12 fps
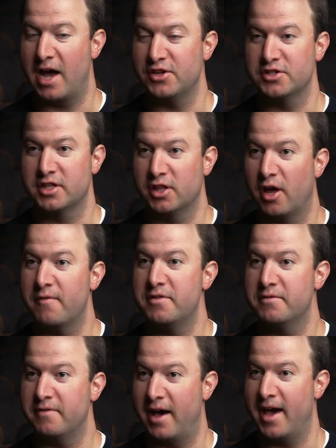I just love
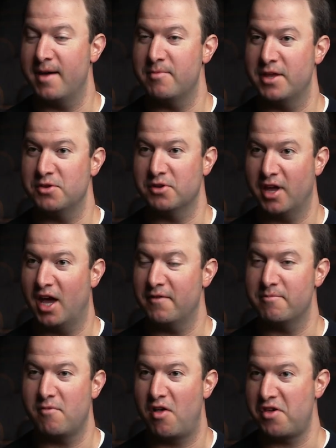the vibe that you get
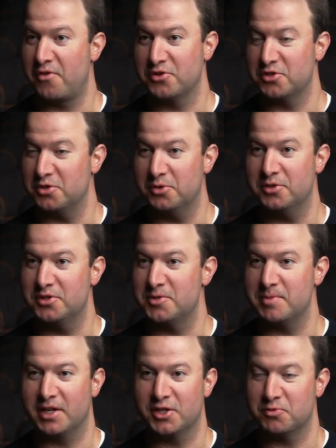from all the other students
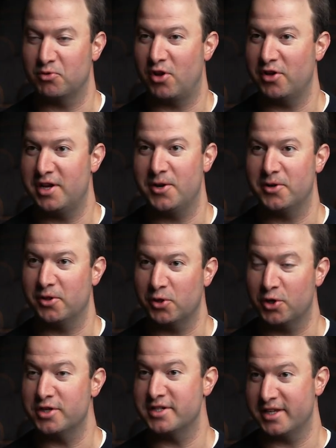because we're all here to
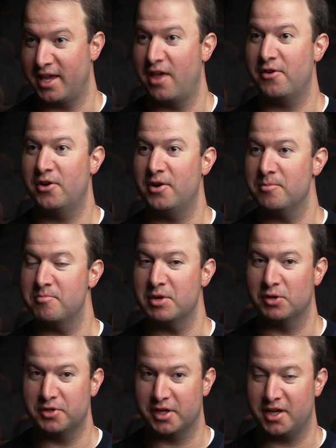learn together and
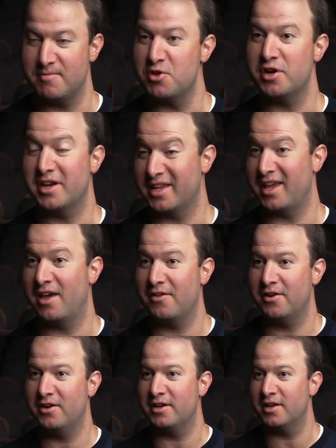build a community
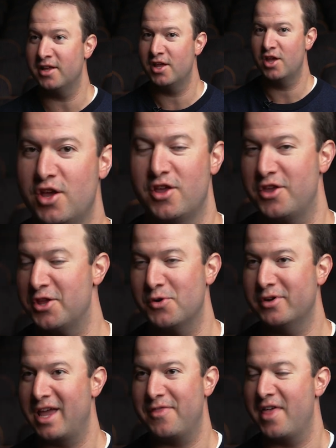together, and you
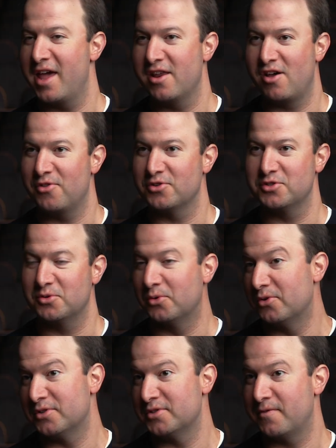don't get that at other
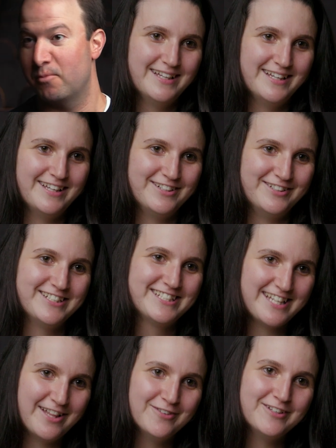schools. It'll
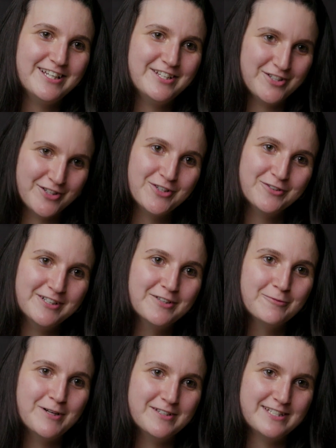accelerate your
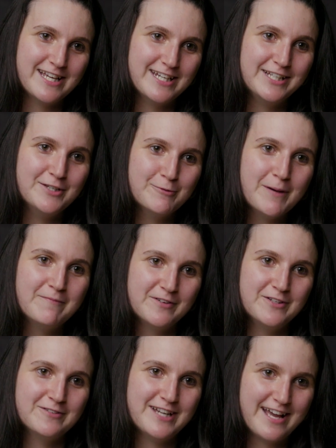career while setting you up
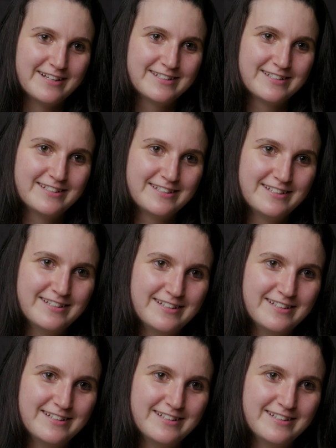for your next.